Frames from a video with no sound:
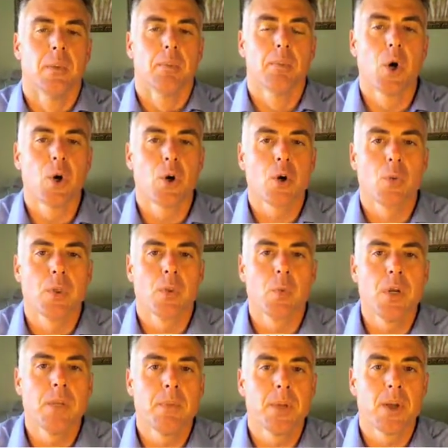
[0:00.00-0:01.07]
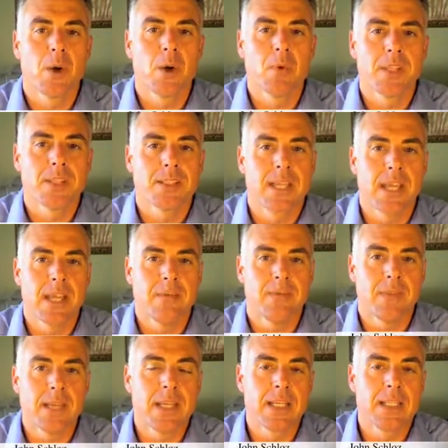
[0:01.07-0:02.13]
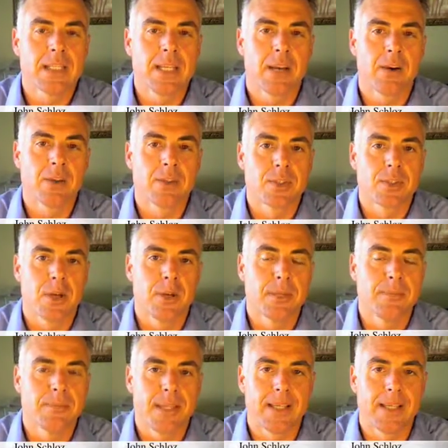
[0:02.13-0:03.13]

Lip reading: broker with Windermere Real Estate in Phoenix, Arizona.